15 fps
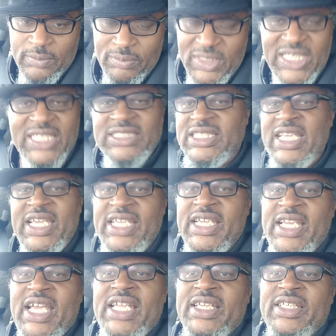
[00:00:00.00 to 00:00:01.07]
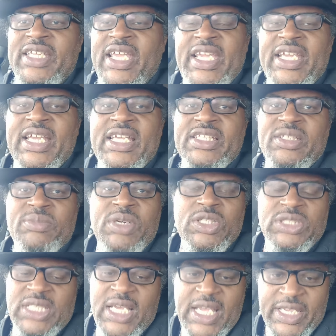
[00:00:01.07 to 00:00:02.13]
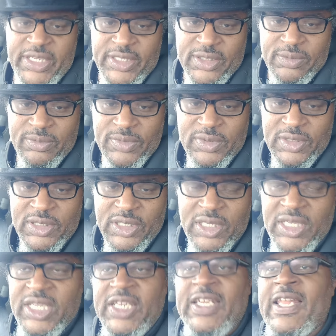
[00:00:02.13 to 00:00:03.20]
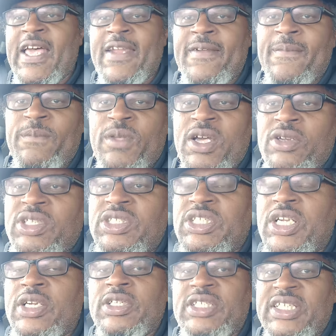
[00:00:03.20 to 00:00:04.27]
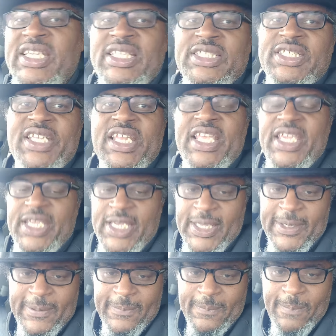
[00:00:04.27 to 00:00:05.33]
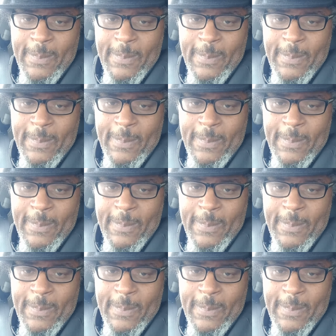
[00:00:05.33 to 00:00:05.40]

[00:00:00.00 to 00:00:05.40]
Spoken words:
because they ain't got the Most High in them. And a lot of them go to church and they still ain't got them.